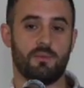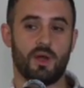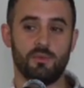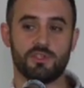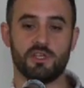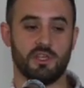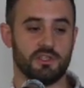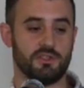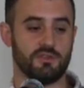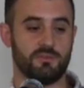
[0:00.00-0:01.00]
publishing
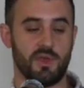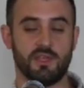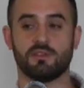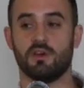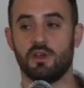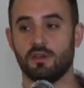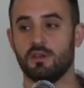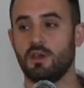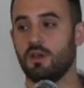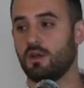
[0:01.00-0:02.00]
issues based on
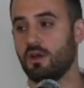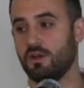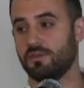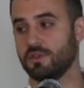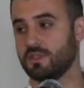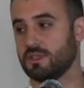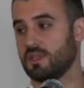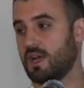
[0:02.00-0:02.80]
conferences.